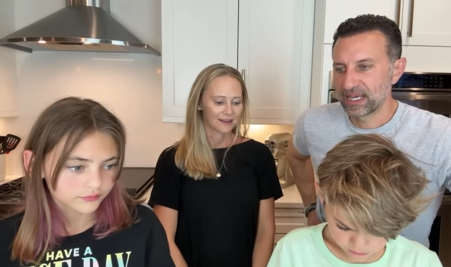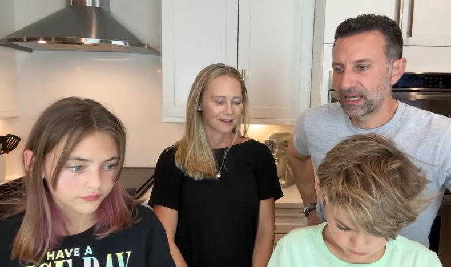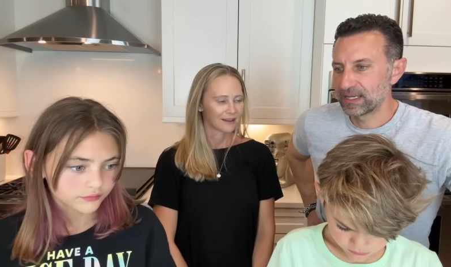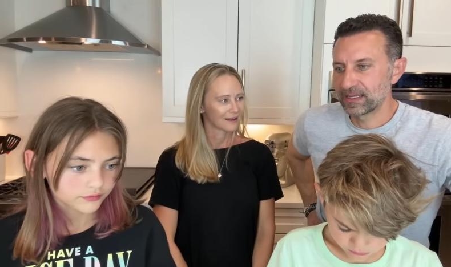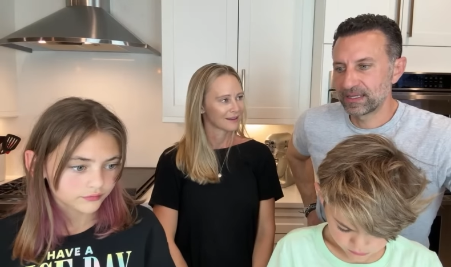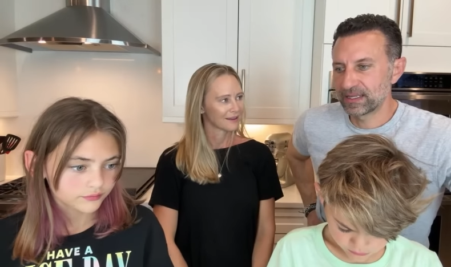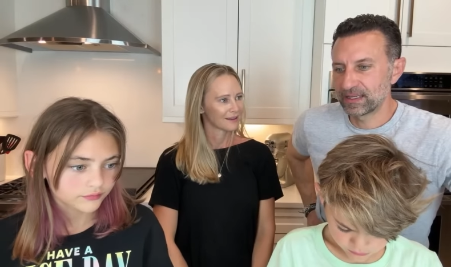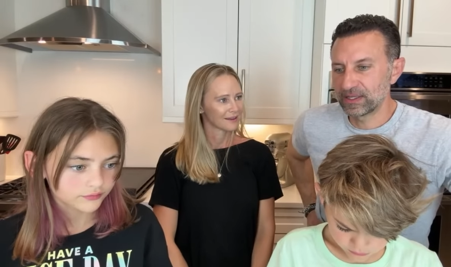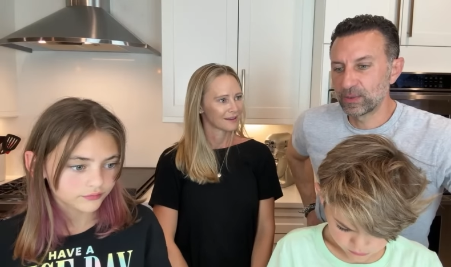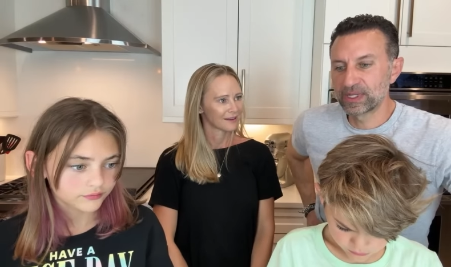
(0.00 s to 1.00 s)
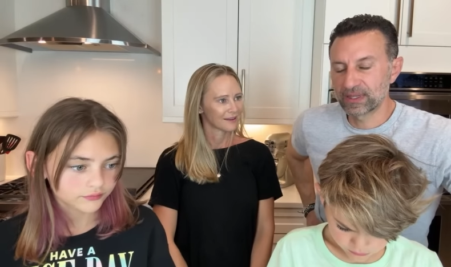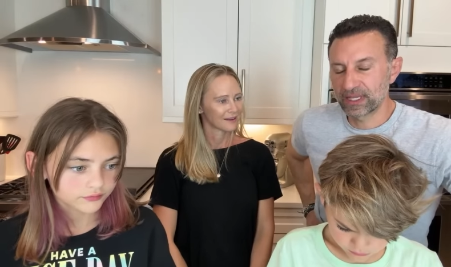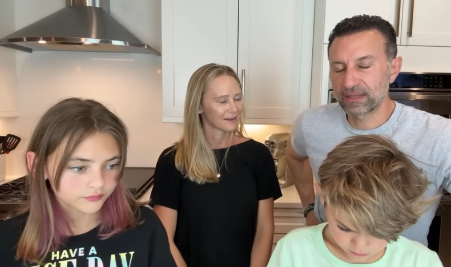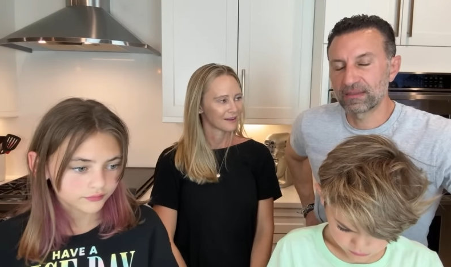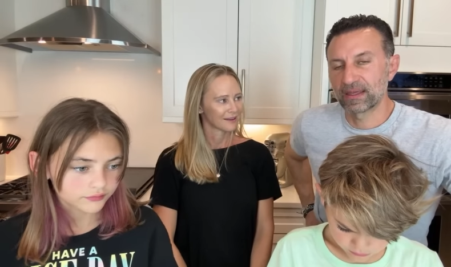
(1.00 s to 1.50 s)
Speaker 1: uh, it, you would
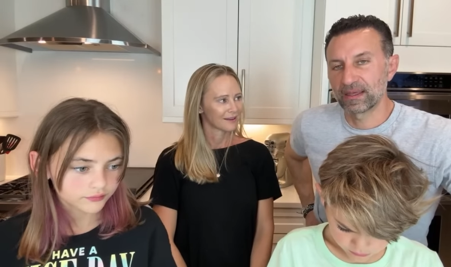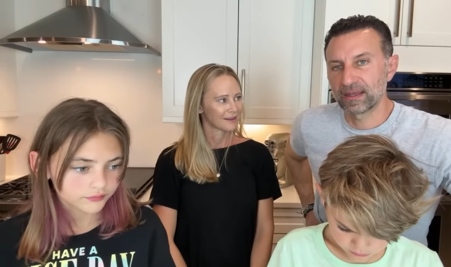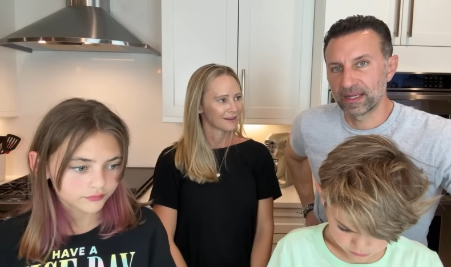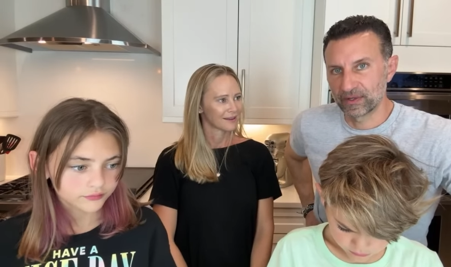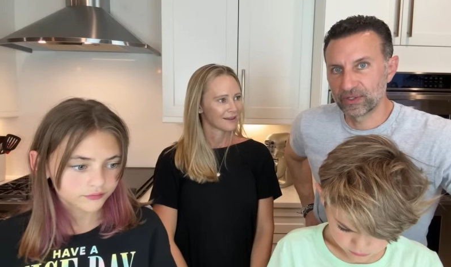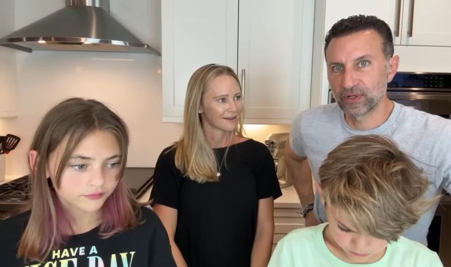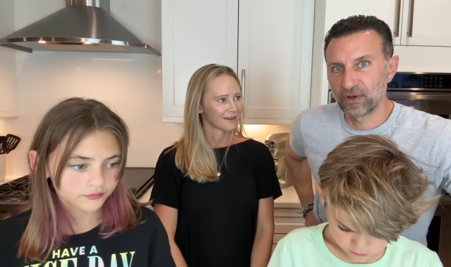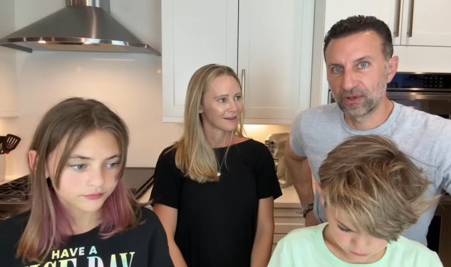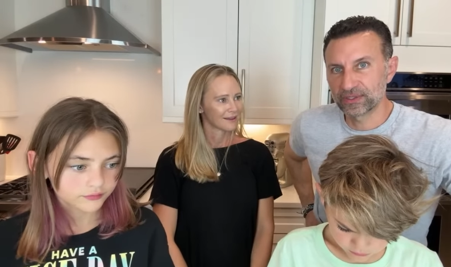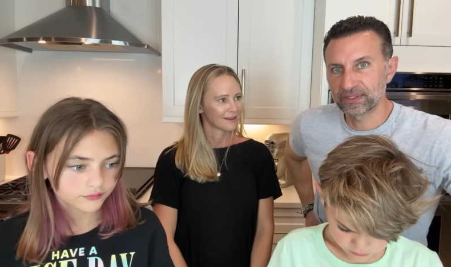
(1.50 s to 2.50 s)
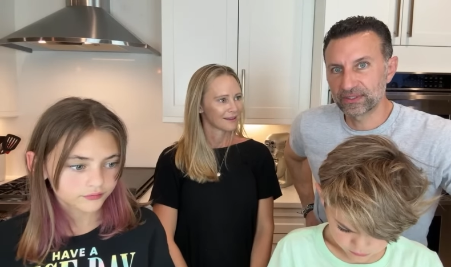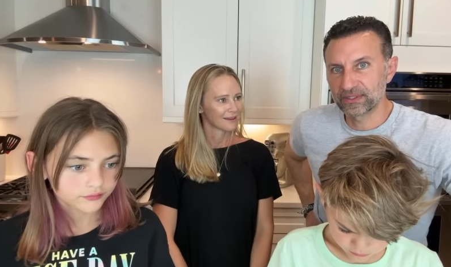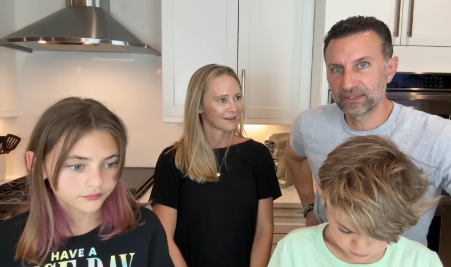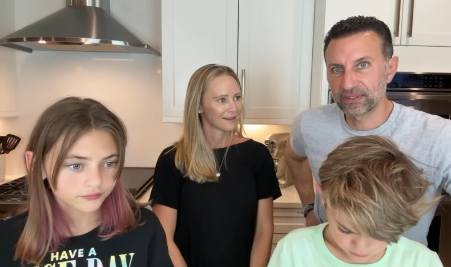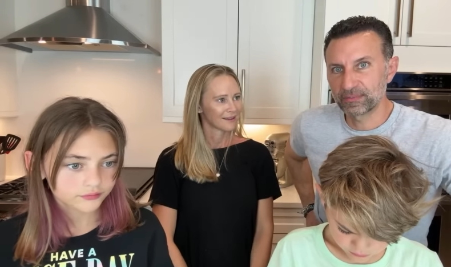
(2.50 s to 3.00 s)
think that an adult
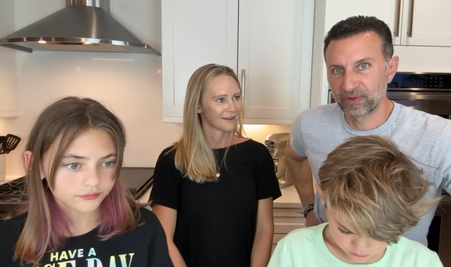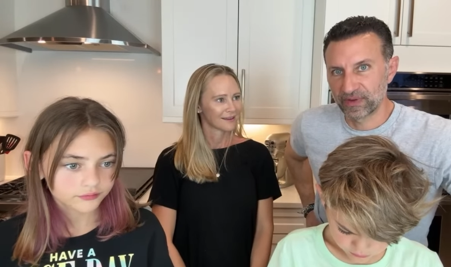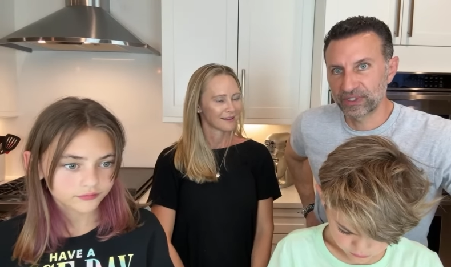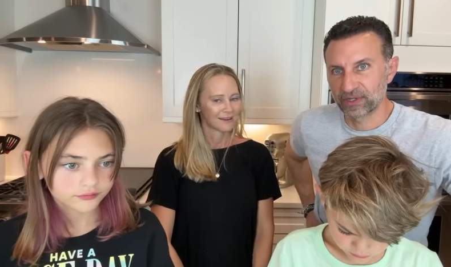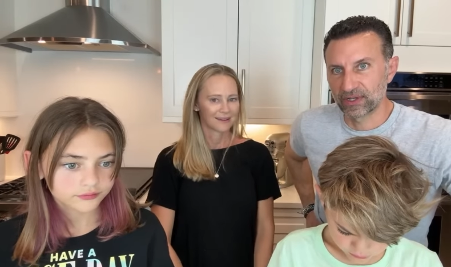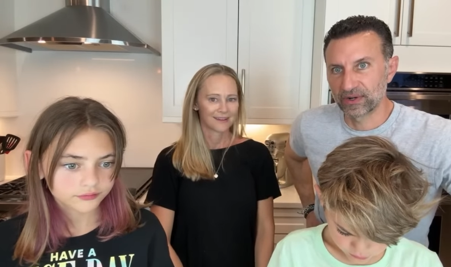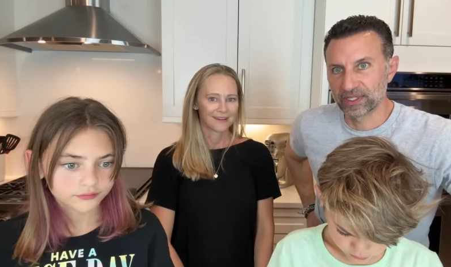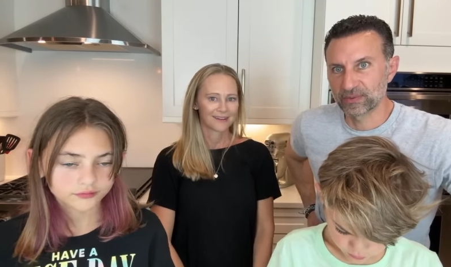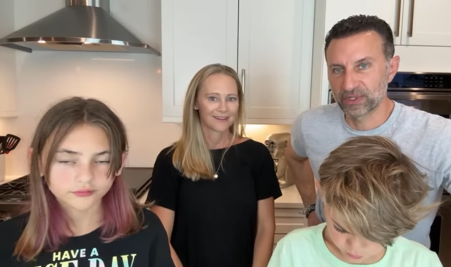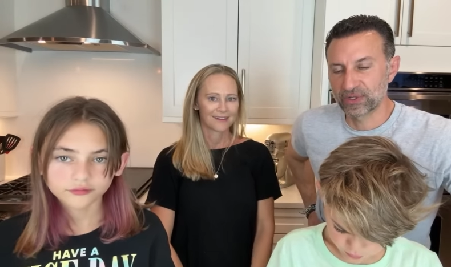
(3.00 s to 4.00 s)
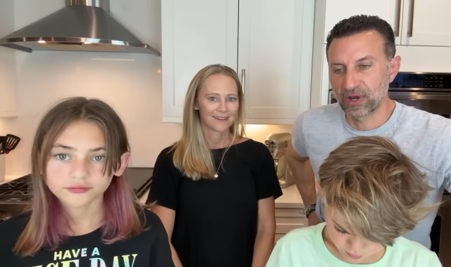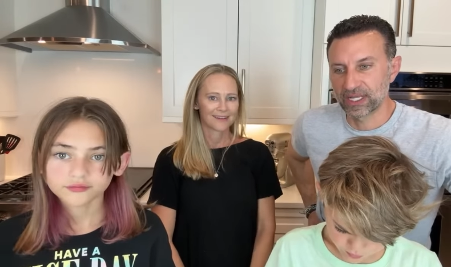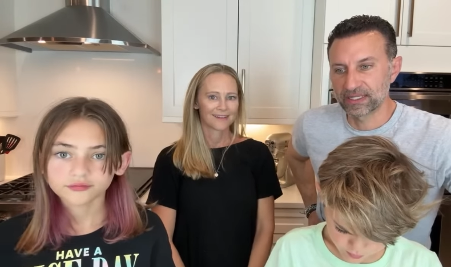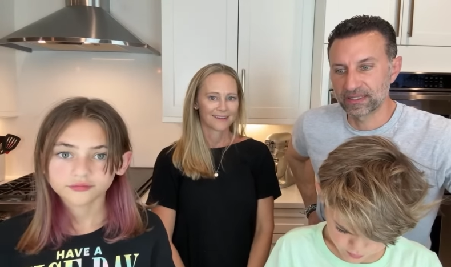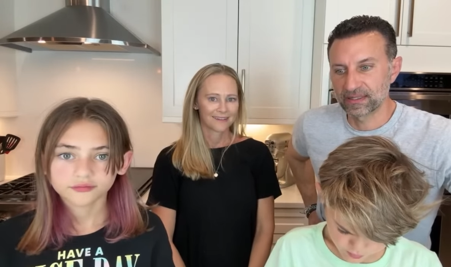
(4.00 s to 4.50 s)
professional artist was
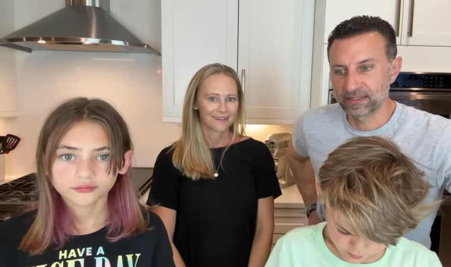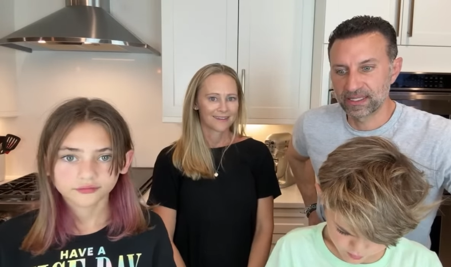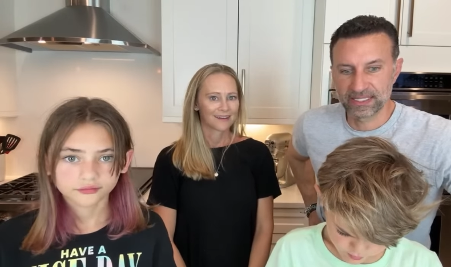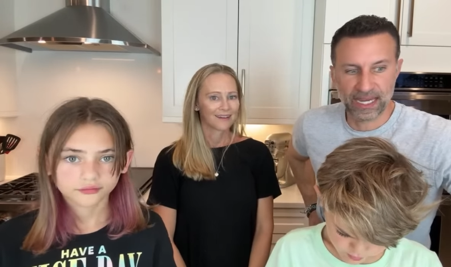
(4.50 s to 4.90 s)
drawing these